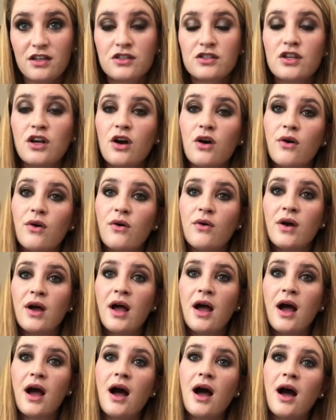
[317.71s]
So
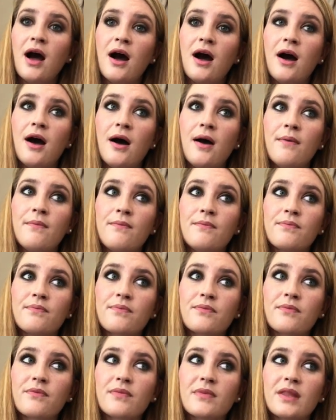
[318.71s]

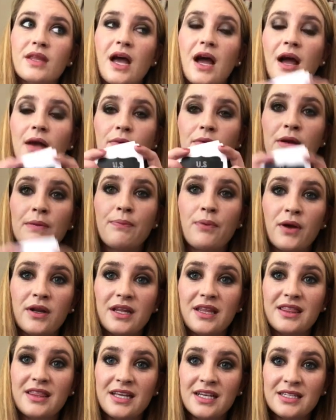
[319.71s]
I
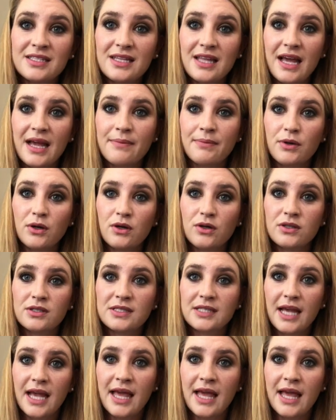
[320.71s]
reprinted these labels,